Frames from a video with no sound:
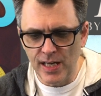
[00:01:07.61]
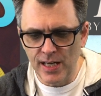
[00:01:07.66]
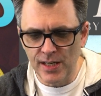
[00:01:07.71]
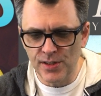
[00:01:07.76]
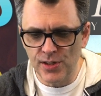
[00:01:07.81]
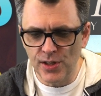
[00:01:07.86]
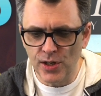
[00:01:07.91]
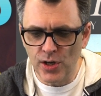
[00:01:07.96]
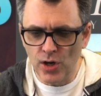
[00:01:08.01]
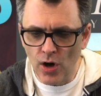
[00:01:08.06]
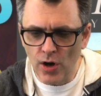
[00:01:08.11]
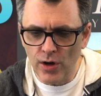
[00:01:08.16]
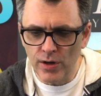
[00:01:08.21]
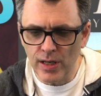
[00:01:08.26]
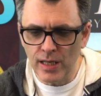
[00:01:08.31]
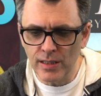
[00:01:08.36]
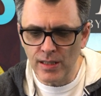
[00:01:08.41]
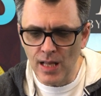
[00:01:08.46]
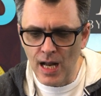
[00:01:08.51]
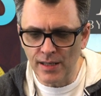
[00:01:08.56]
as the guard
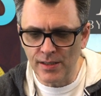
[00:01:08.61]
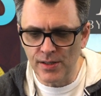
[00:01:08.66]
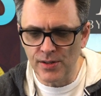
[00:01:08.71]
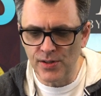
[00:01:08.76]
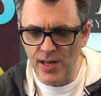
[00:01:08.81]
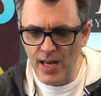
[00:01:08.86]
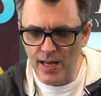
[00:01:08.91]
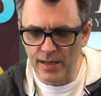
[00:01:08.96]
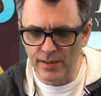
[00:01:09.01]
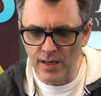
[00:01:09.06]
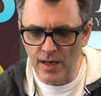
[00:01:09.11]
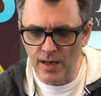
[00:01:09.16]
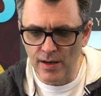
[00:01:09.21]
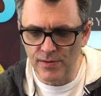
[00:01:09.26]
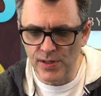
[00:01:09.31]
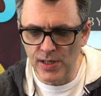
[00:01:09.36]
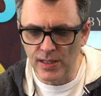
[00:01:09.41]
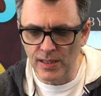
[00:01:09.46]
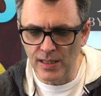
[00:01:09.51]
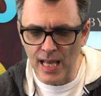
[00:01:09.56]
unlocked his
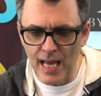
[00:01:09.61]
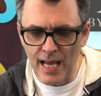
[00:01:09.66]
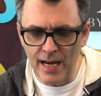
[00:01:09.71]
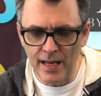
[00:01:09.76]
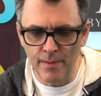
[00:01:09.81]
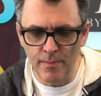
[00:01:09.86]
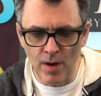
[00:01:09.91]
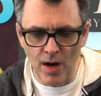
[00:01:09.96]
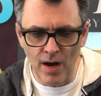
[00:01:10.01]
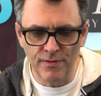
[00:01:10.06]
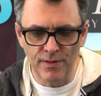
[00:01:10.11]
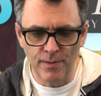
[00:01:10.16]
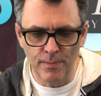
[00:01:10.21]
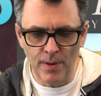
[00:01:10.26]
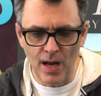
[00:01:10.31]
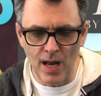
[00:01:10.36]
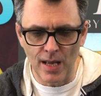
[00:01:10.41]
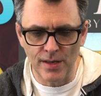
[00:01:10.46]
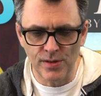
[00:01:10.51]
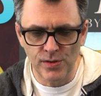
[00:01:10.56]
handcuffs and led him off the
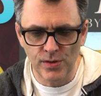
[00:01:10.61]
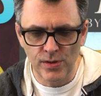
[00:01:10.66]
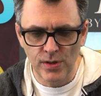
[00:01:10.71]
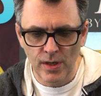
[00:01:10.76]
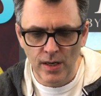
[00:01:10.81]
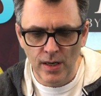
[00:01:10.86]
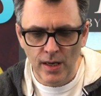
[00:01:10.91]
bus.